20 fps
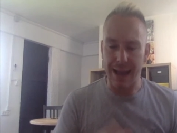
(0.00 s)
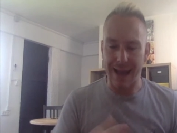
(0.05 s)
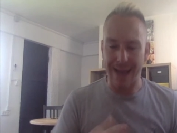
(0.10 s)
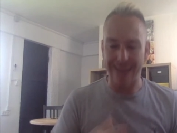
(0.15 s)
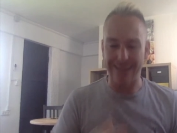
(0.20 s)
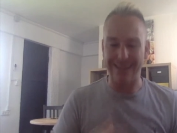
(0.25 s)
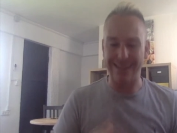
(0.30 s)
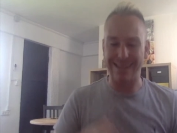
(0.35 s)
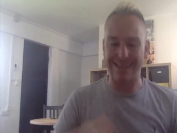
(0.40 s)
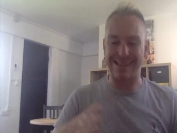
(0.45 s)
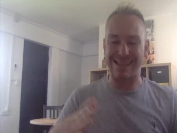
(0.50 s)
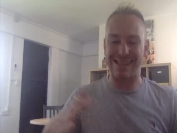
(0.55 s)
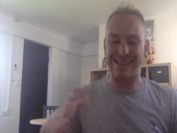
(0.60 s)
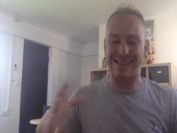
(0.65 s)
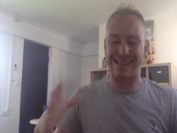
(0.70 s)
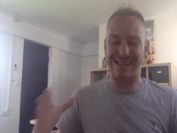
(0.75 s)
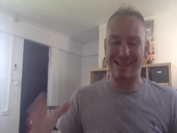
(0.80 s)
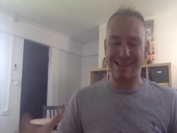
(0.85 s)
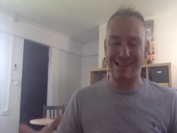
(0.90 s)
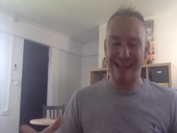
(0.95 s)
and
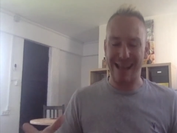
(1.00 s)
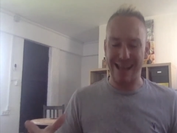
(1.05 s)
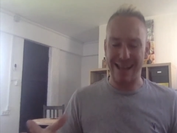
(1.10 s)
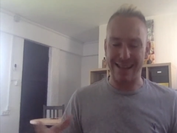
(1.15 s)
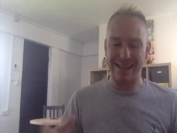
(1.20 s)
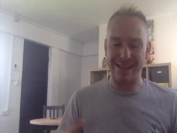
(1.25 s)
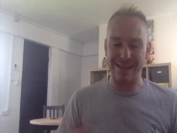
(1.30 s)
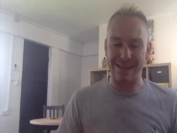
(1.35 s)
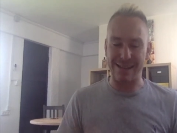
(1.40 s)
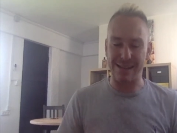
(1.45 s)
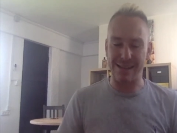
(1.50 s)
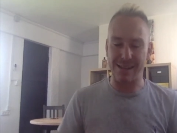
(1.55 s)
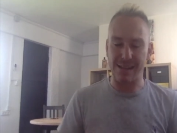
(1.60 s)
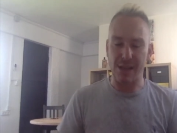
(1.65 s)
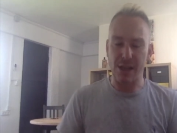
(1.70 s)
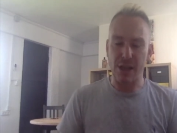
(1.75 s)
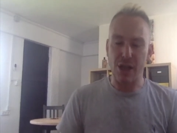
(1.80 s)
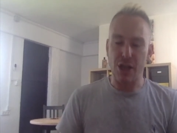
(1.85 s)
extend